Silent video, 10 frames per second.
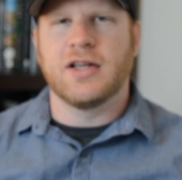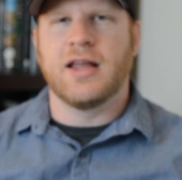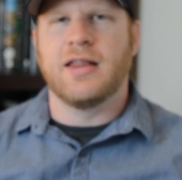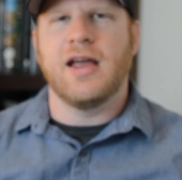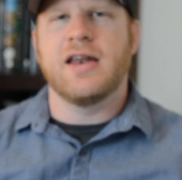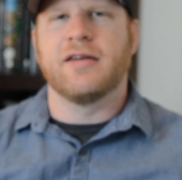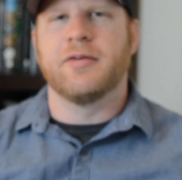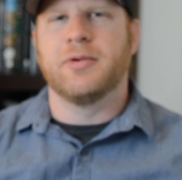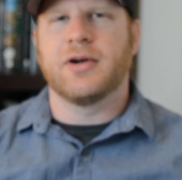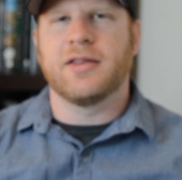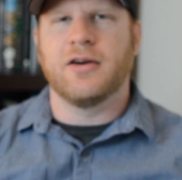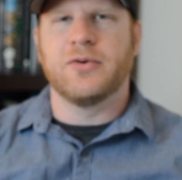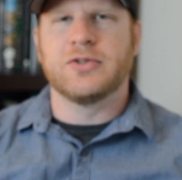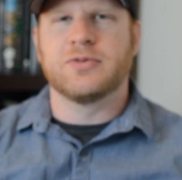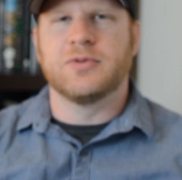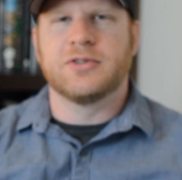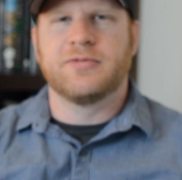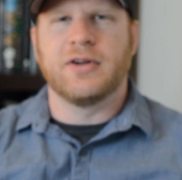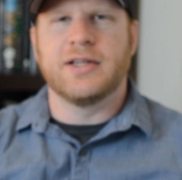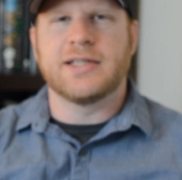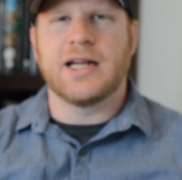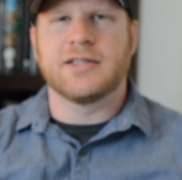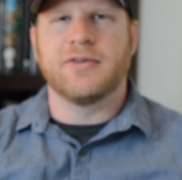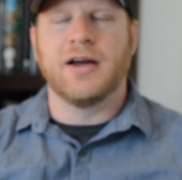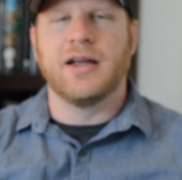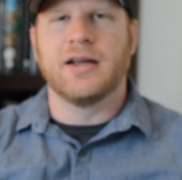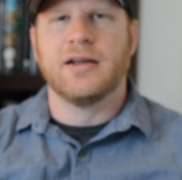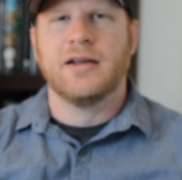And the ending of the book I thought was, was fairly satisfying